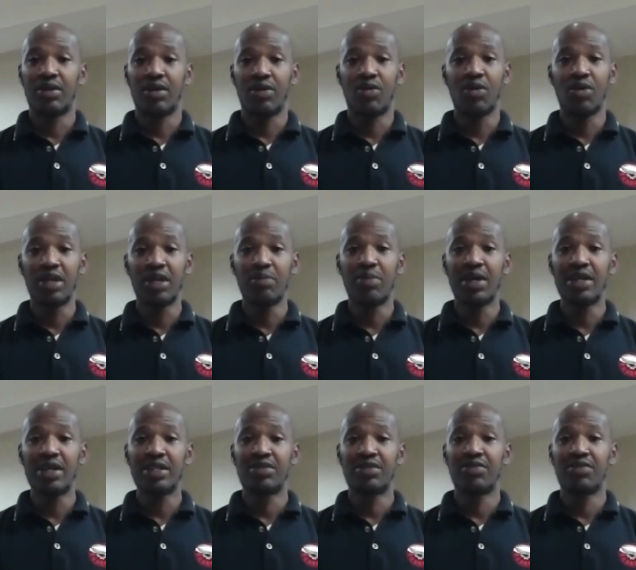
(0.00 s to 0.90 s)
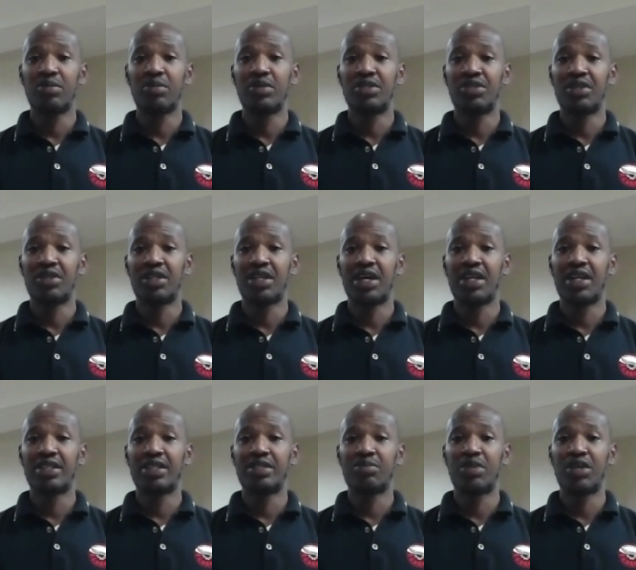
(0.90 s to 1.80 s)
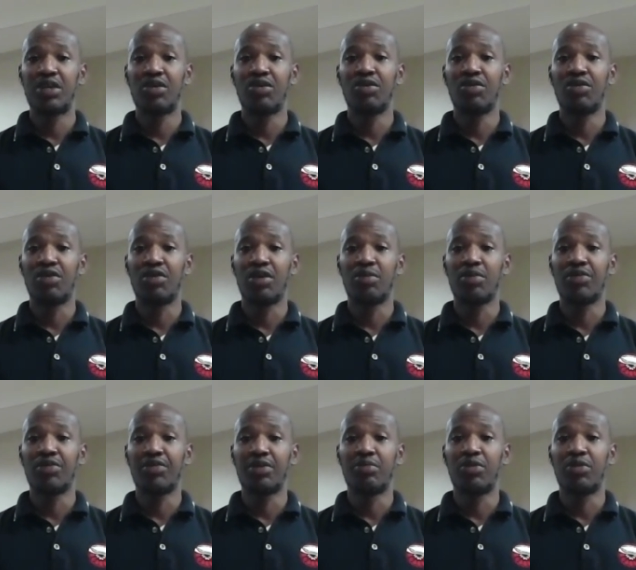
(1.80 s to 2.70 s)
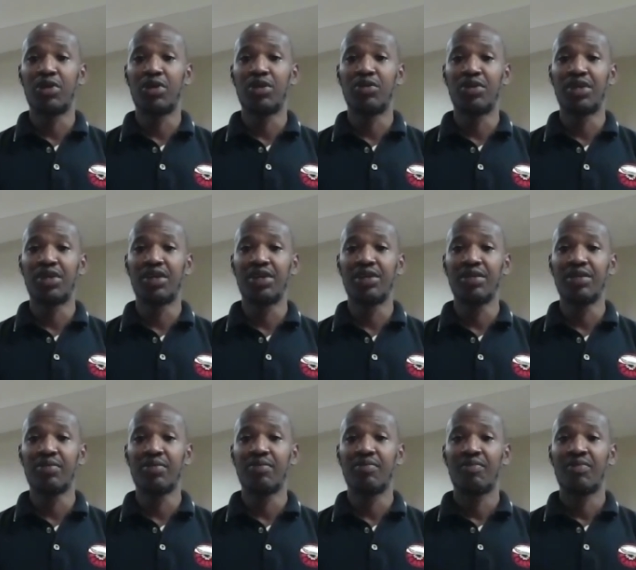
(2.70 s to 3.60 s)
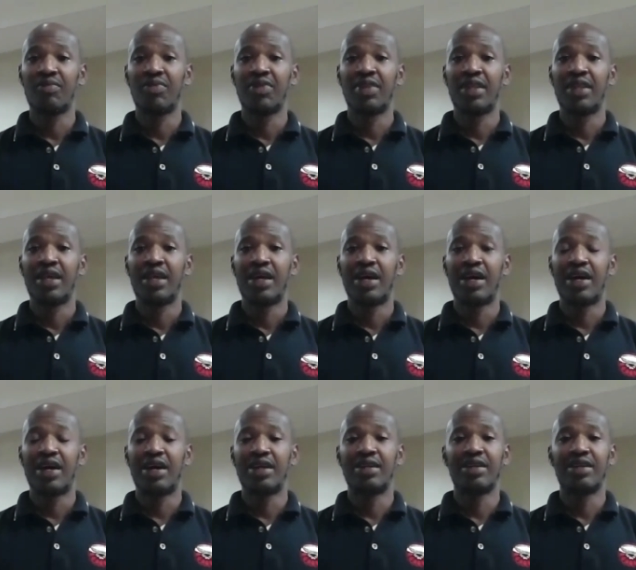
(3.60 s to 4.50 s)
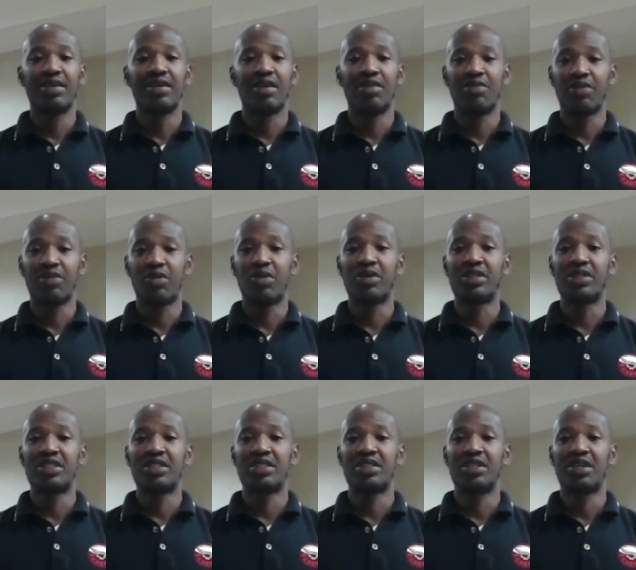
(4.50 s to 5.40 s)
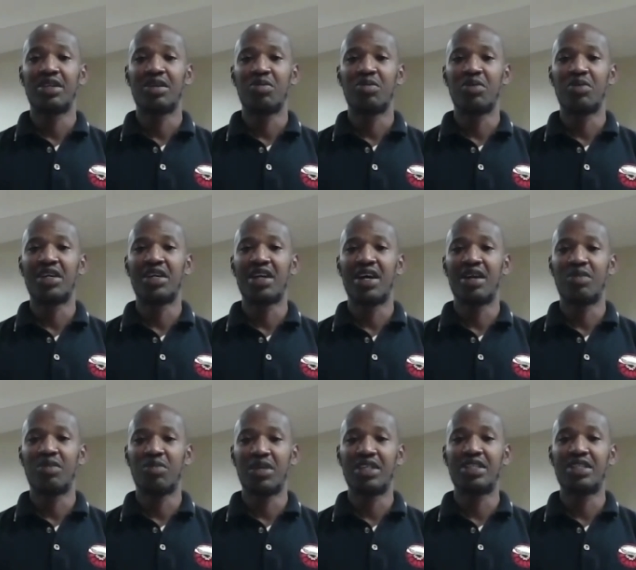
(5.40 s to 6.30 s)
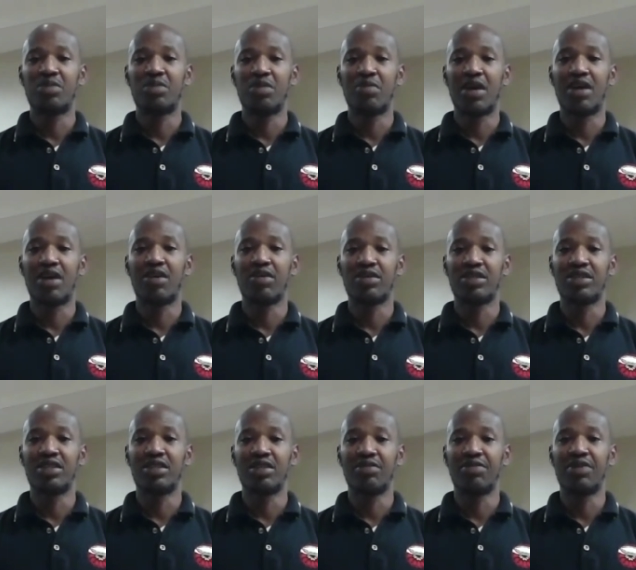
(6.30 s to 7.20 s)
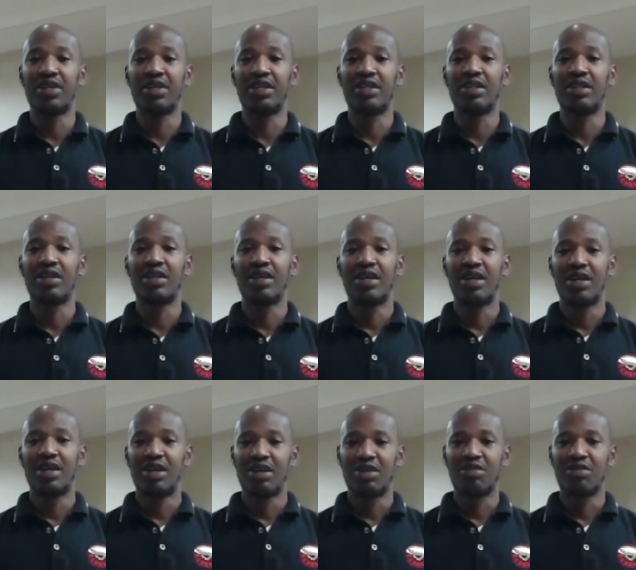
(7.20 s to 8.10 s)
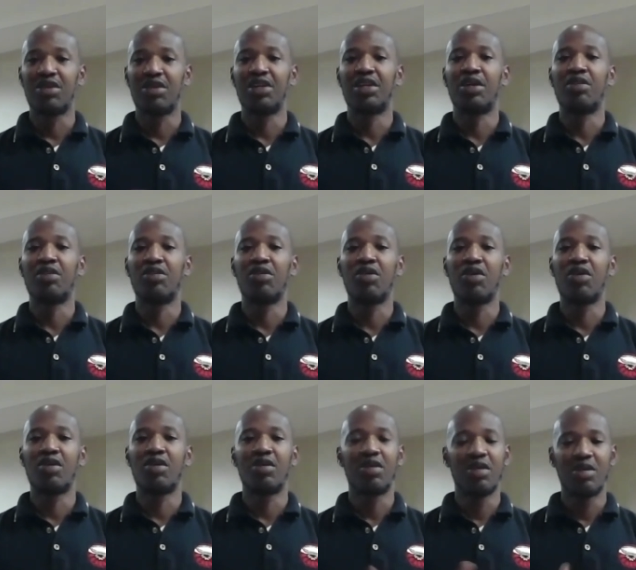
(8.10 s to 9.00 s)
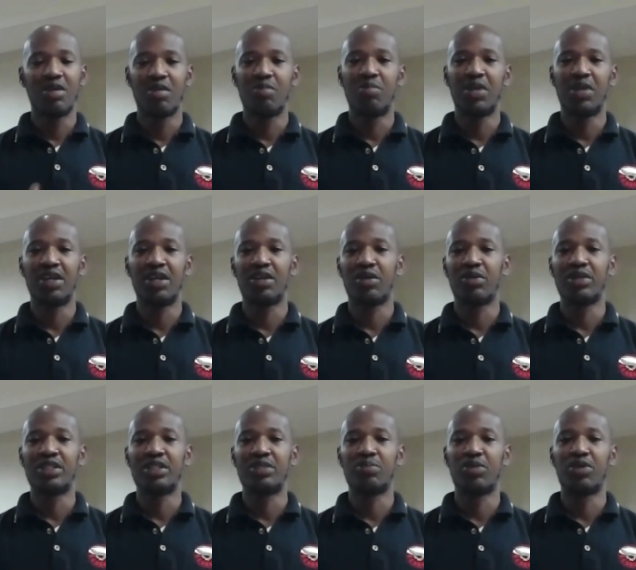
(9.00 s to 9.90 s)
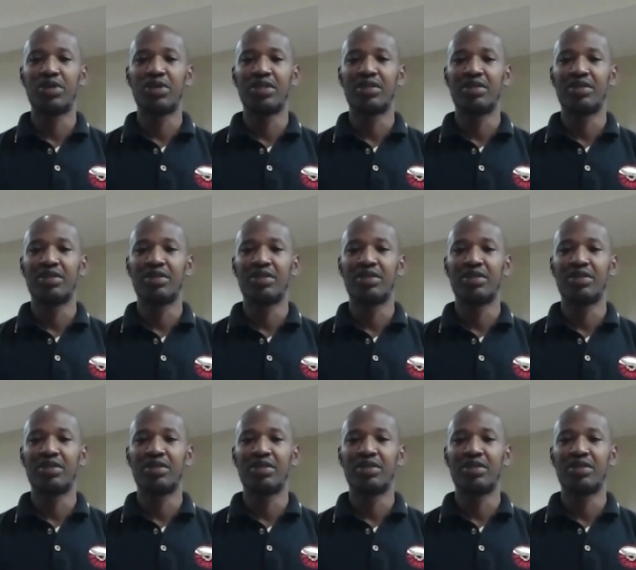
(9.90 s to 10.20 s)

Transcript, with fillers: all the best from Trinidad and Tobago Rugby Football Union. And of course, we can't wait to be back out on the field, running around, playing our sport.